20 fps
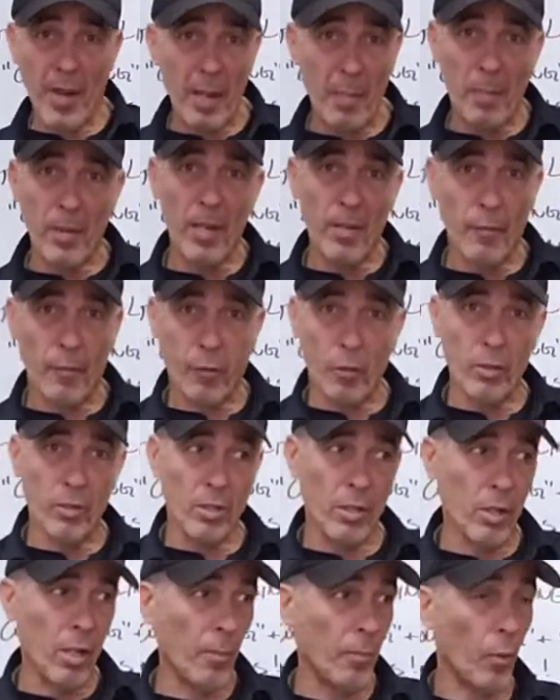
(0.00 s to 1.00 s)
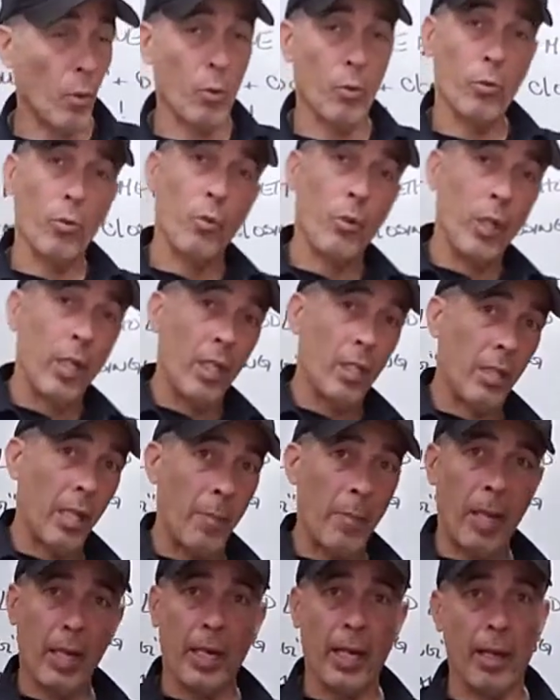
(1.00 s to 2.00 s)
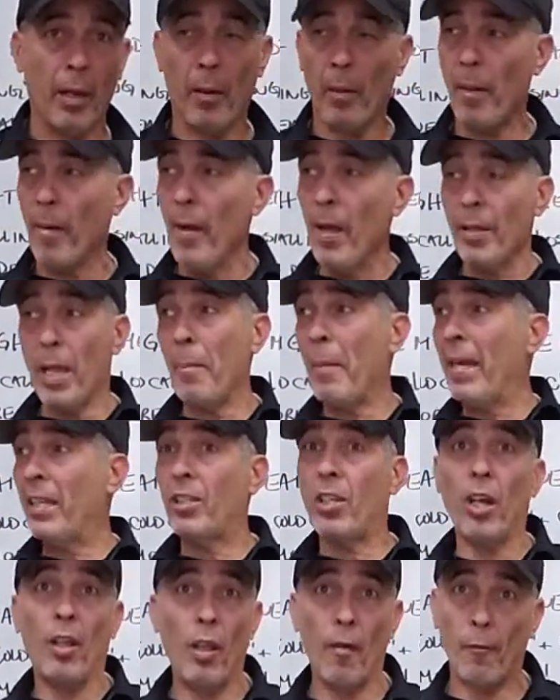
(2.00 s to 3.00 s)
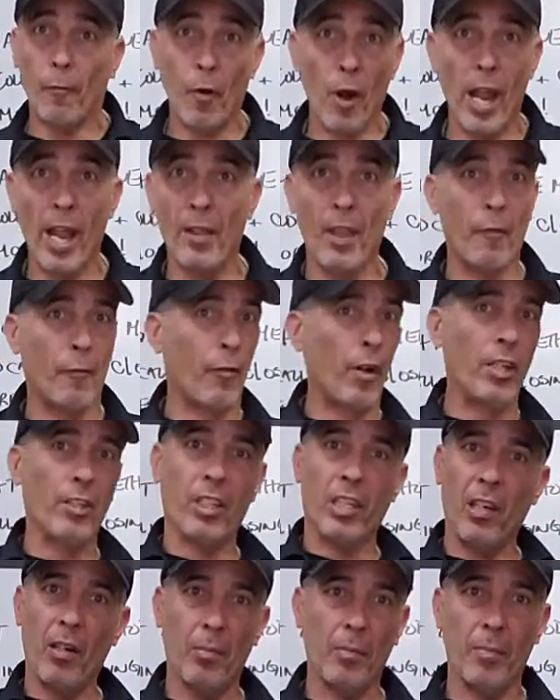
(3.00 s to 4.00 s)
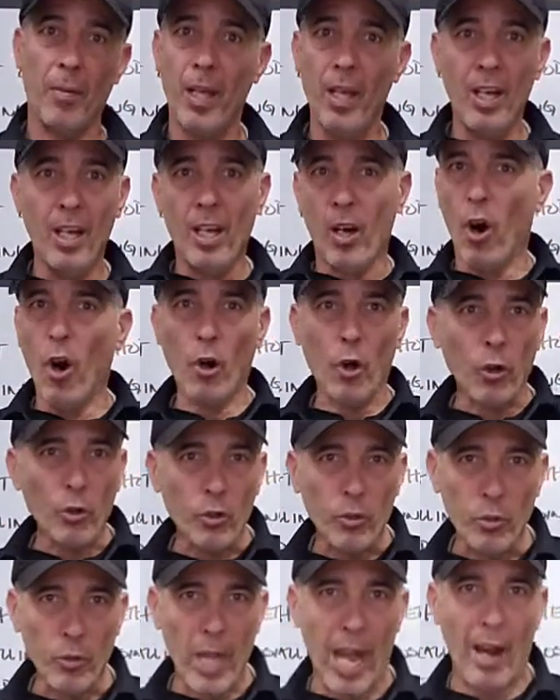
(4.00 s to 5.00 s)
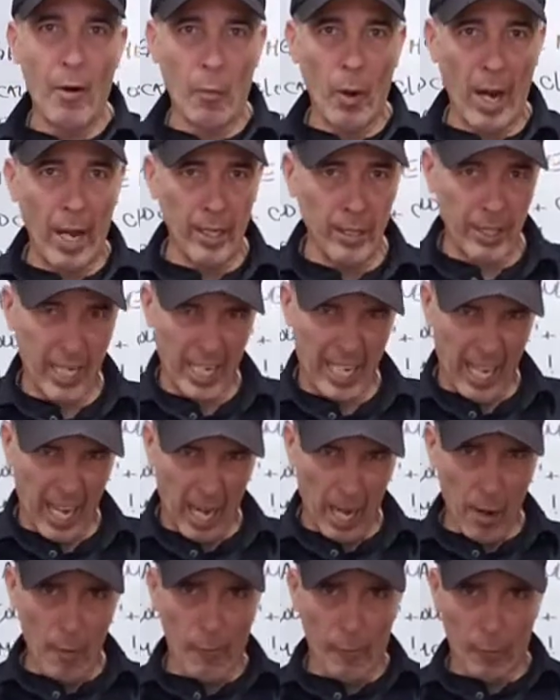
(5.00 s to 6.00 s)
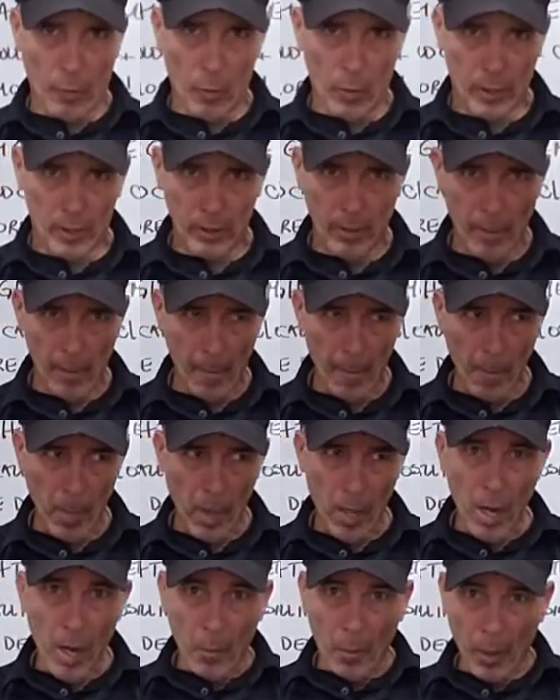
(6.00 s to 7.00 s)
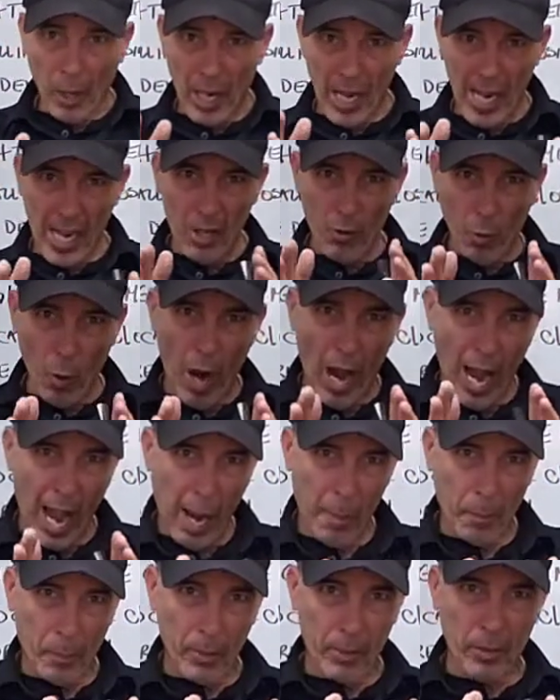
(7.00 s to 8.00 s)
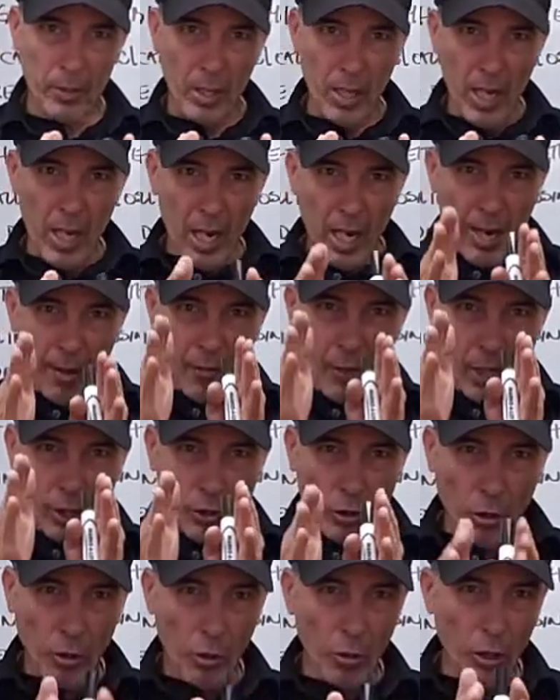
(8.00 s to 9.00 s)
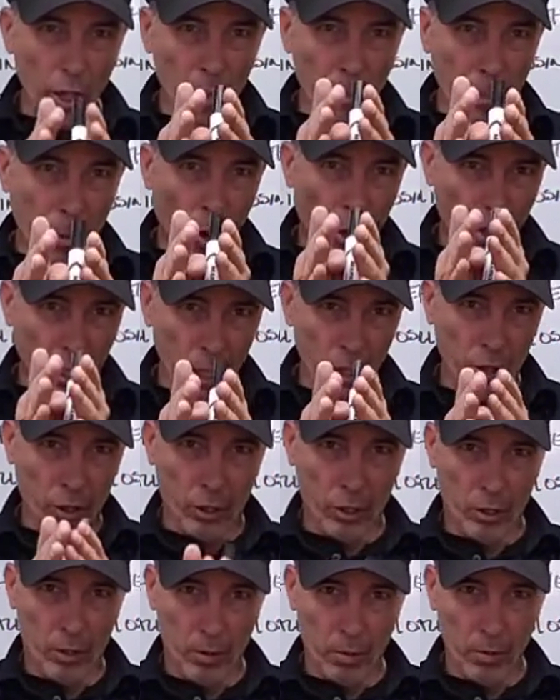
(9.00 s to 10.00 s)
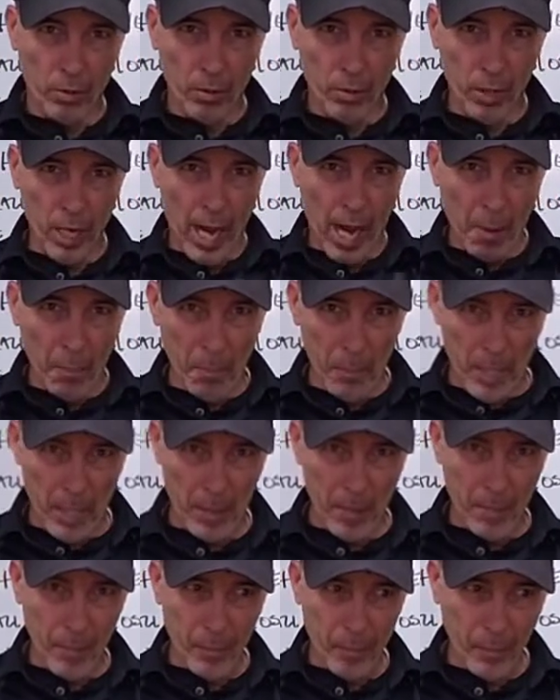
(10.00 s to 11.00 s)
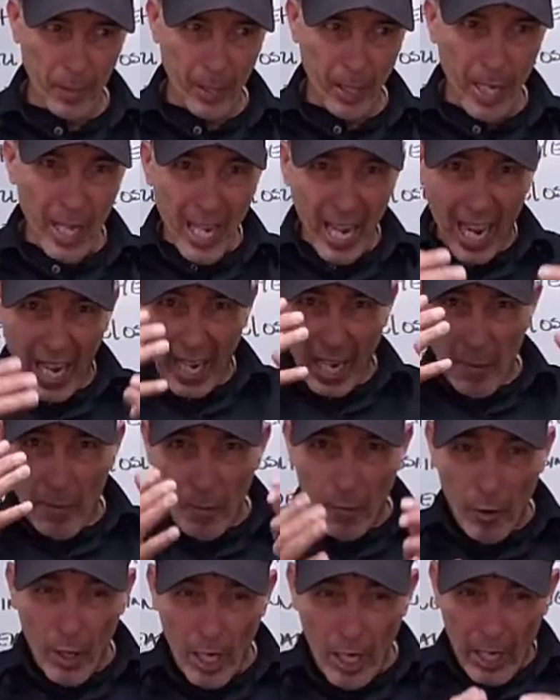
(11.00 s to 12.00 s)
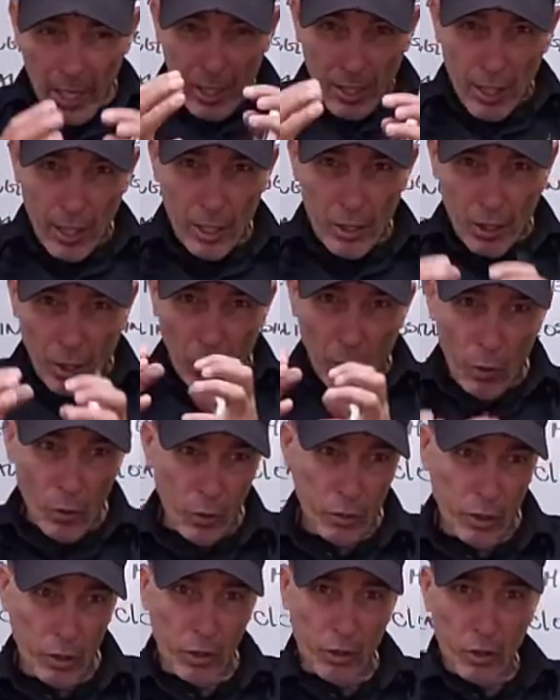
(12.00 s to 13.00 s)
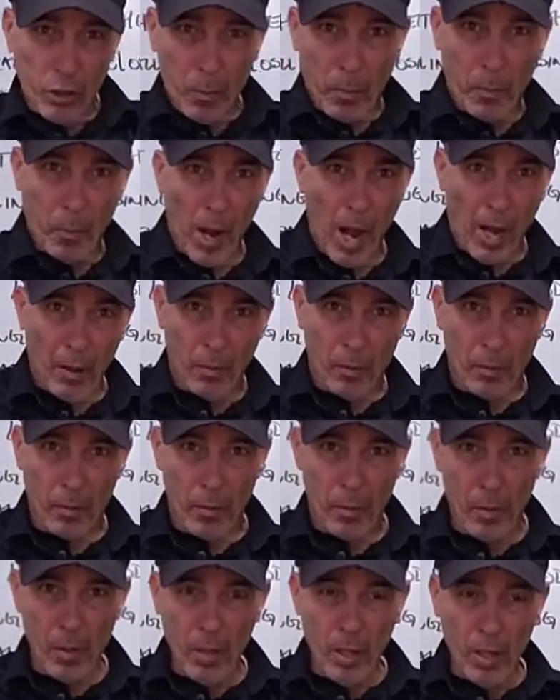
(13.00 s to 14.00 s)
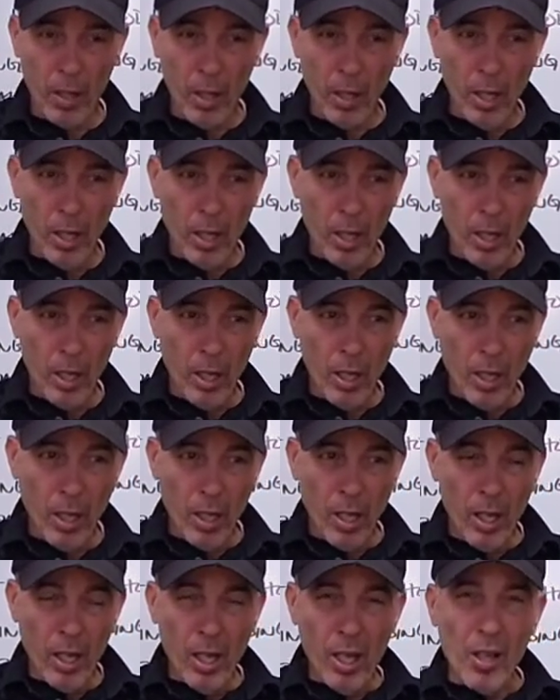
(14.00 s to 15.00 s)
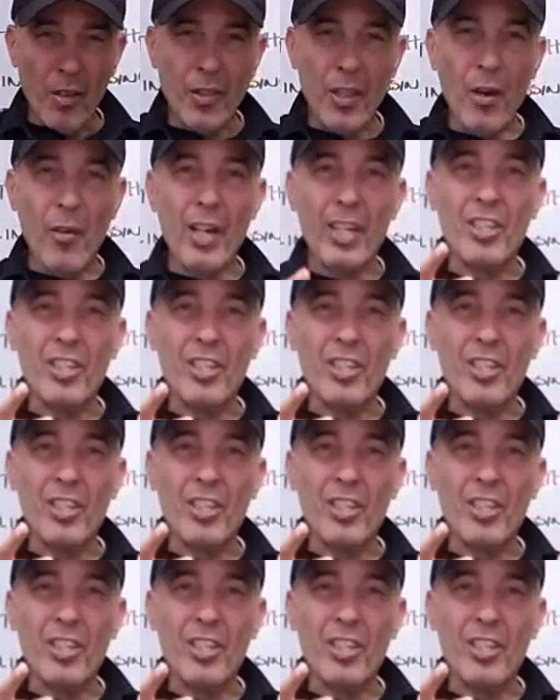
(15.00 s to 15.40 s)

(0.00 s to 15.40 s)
may be influencing them. Don't do this. They may tell their friends give them, oh, don't do that, right? They get influenced. But here's what happens. If they truly bought into you and me, and they really see solutions to the problem, they're